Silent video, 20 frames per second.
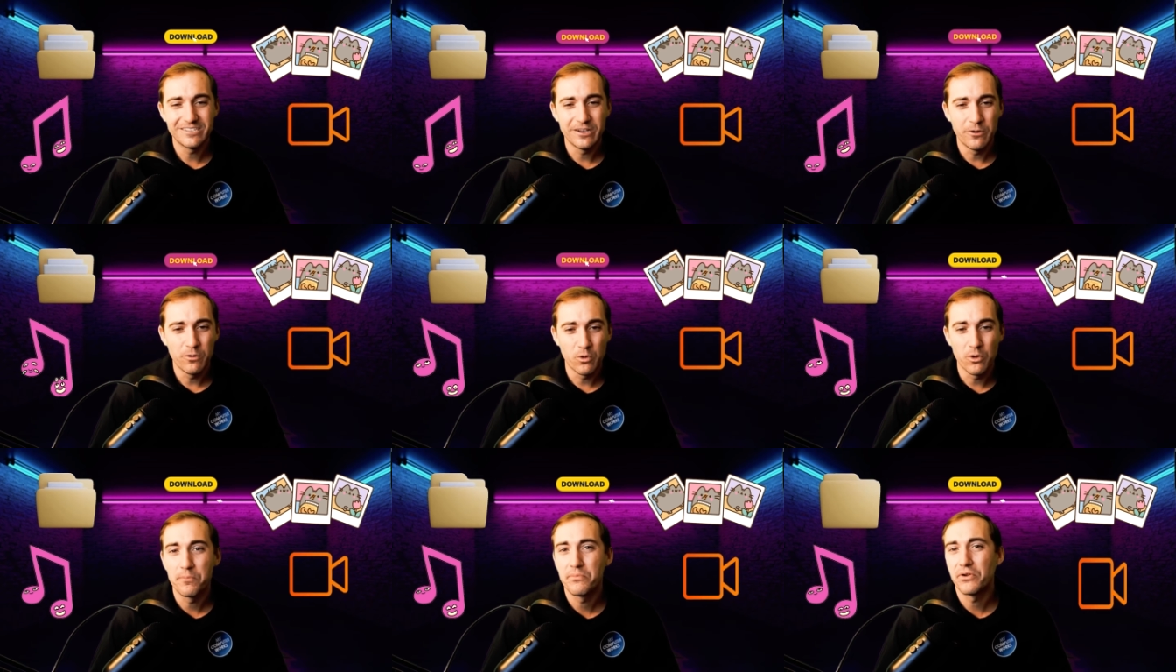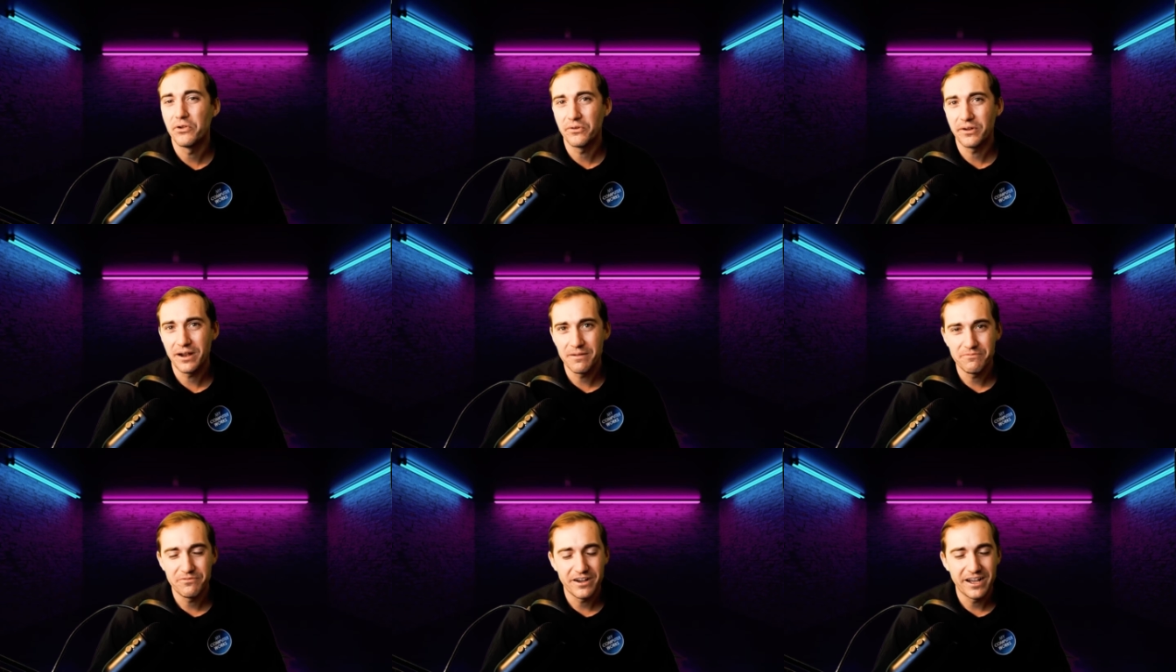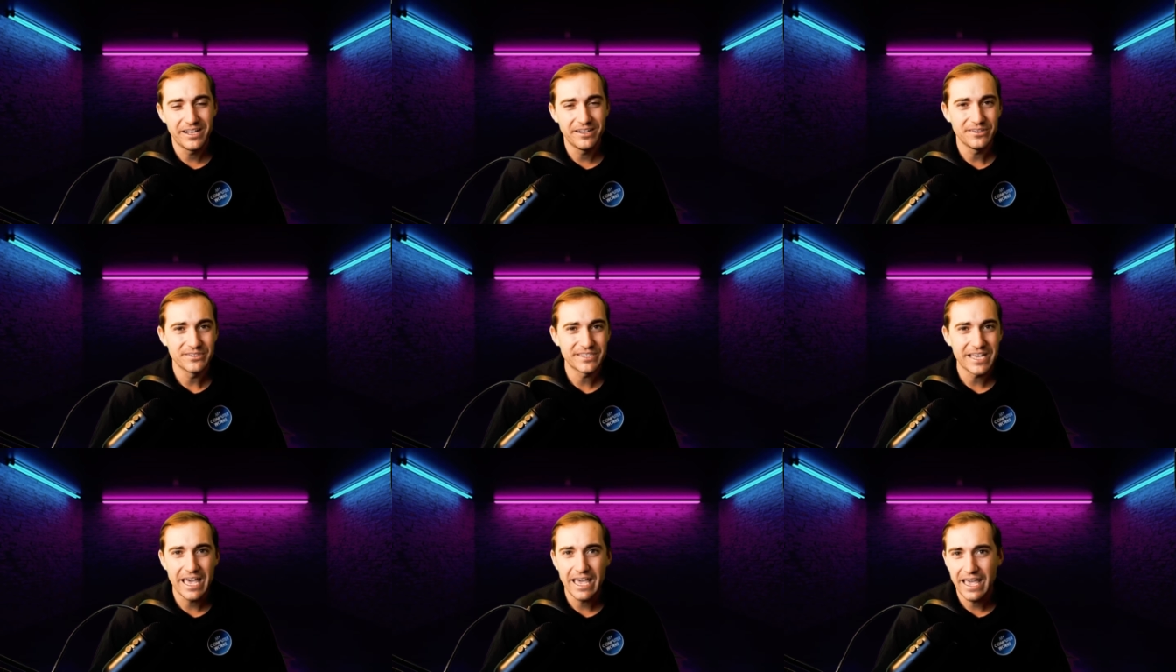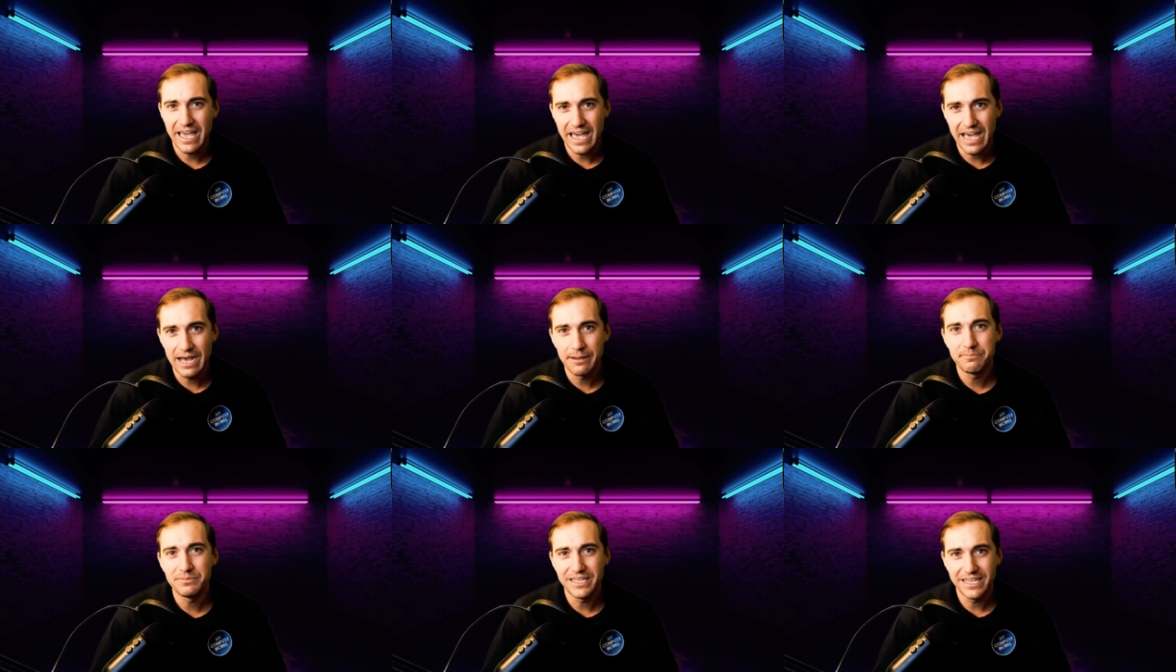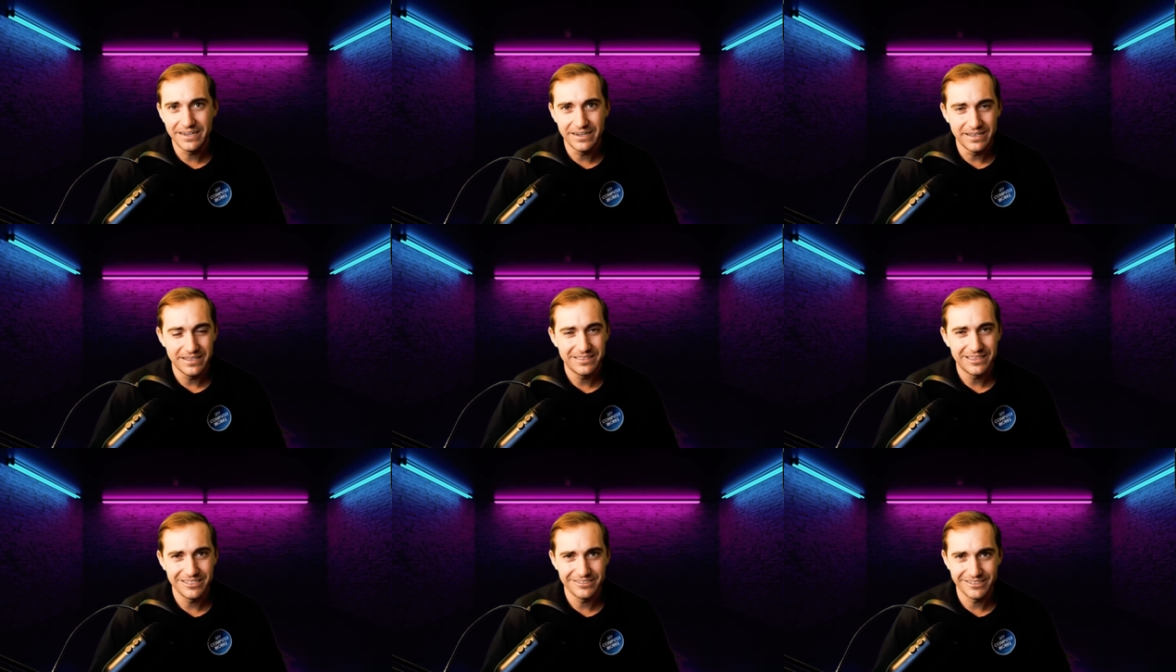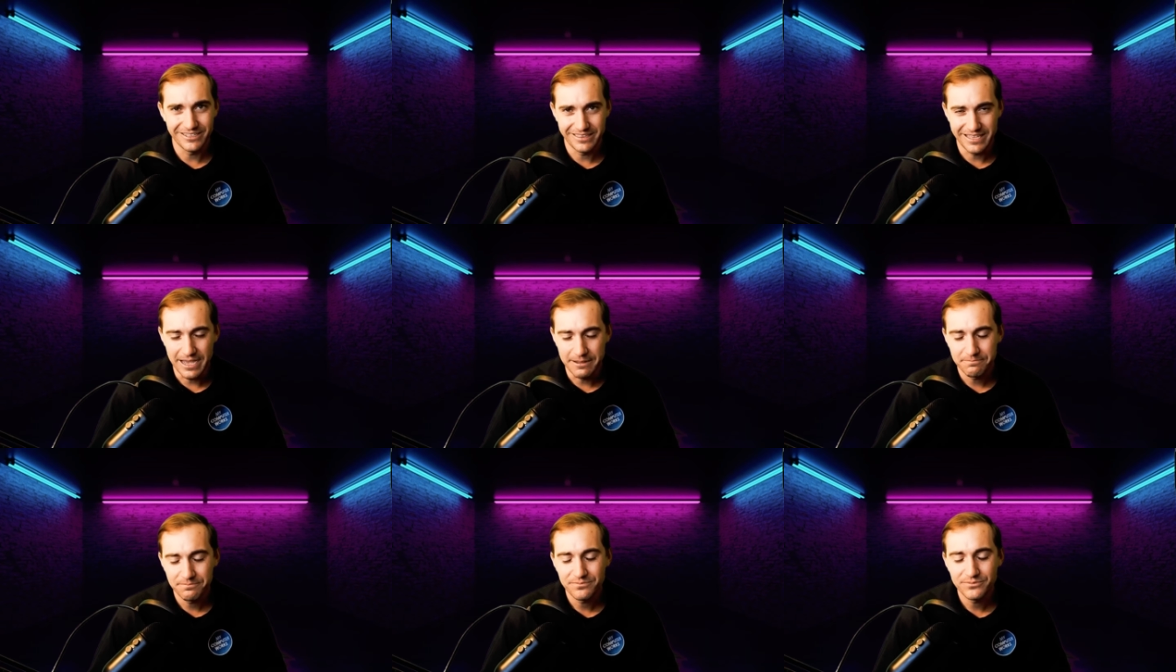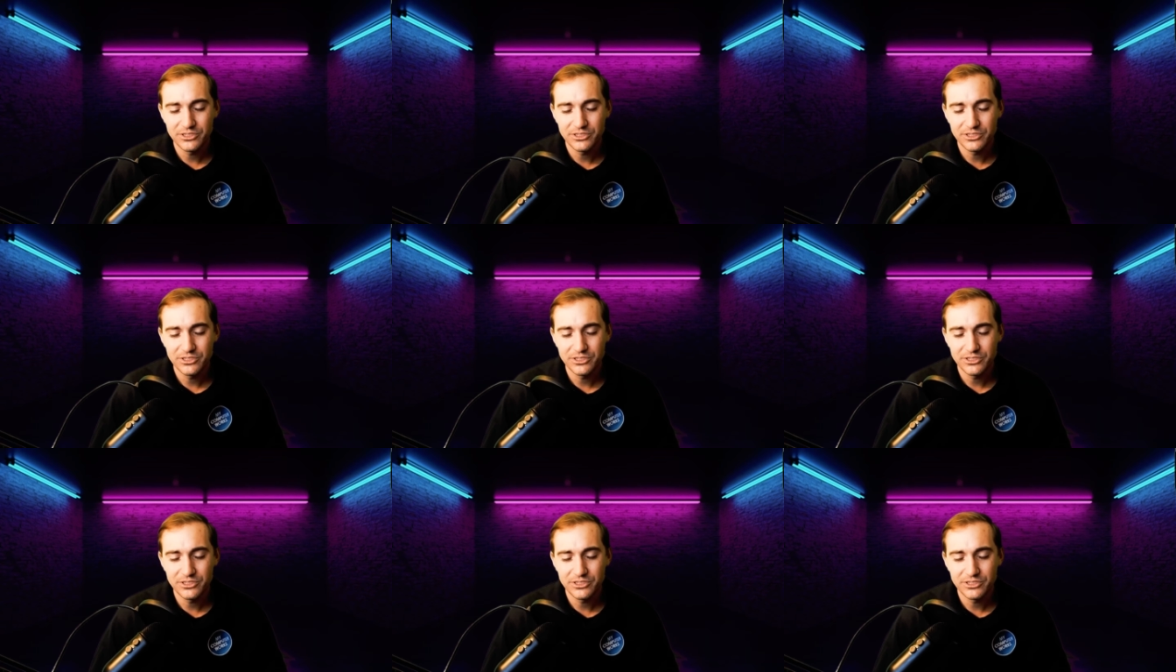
So, or program files, app data, things like that.